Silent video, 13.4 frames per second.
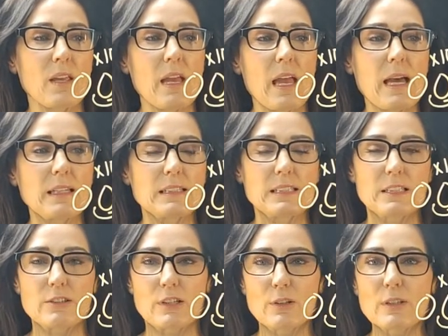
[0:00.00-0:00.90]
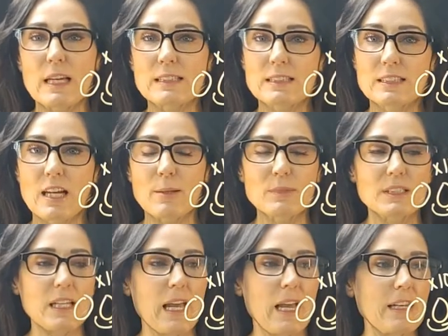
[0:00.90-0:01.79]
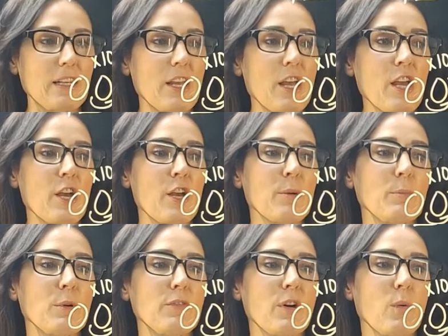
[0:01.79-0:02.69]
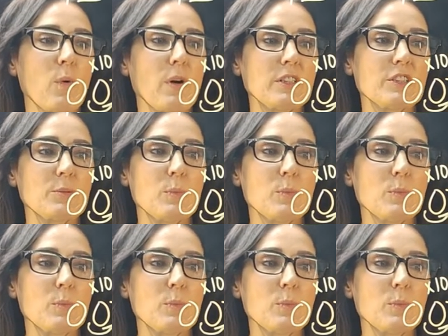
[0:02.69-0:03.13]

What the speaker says: add a 0, that's times 10. Move it once